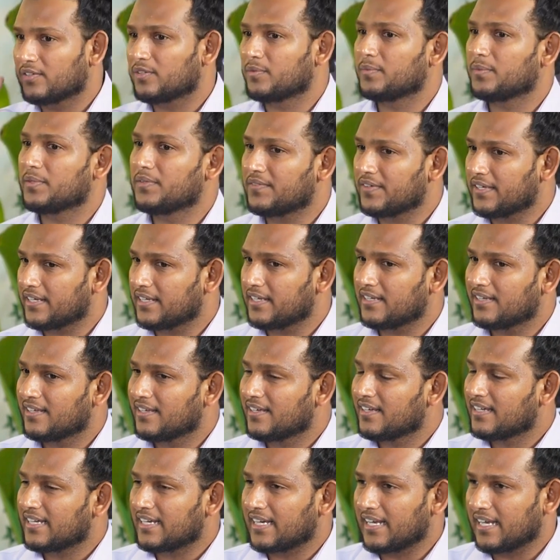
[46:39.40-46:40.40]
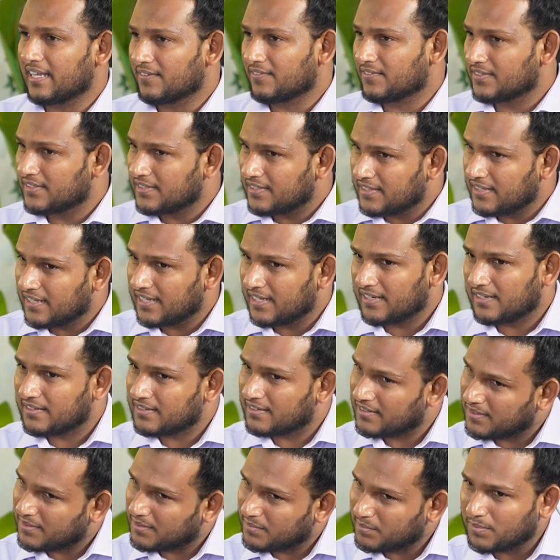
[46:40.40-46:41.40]
to be very clever
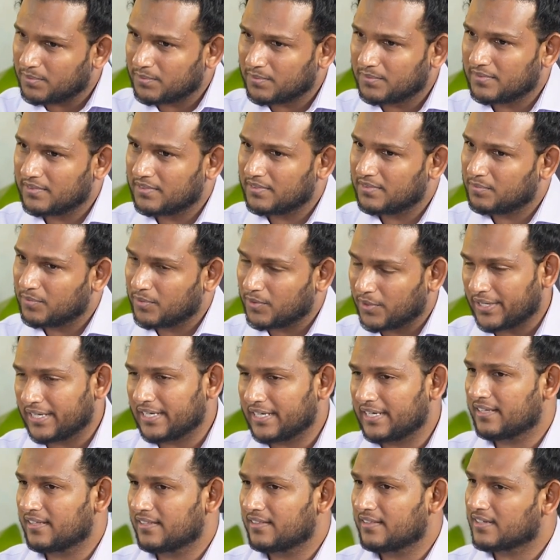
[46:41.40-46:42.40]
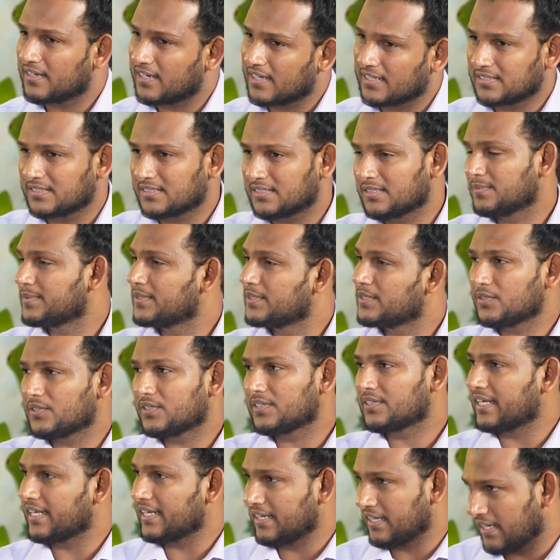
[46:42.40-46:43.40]
in pointing the customer to
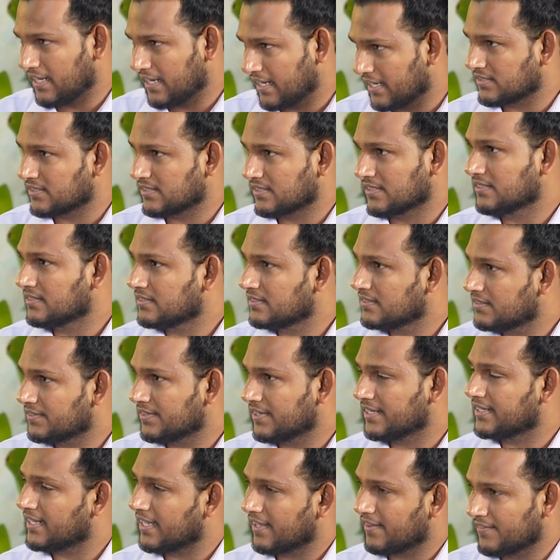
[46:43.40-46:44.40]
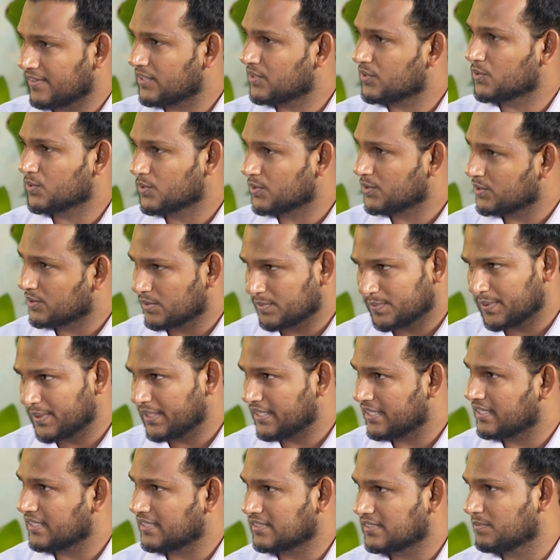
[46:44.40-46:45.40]
the right direction. Right? Having your own
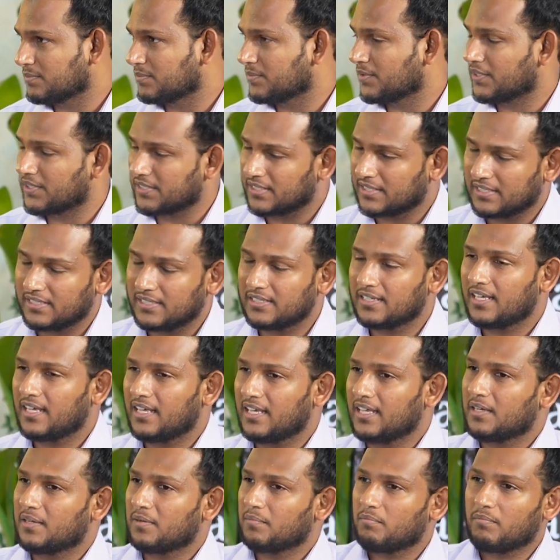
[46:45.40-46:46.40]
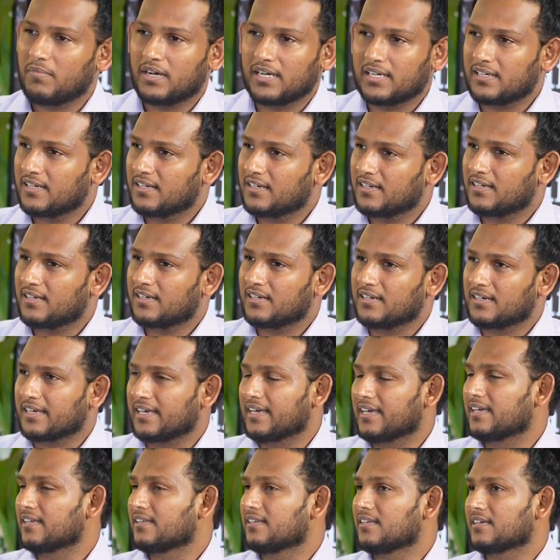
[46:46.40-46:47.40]
opinion is important. But
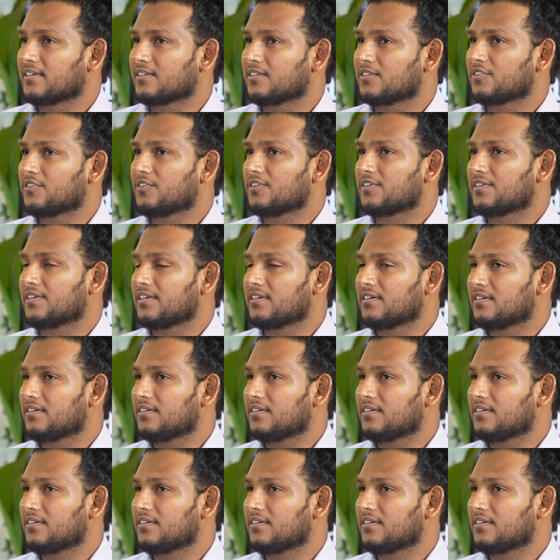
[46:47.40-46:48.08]
again, like your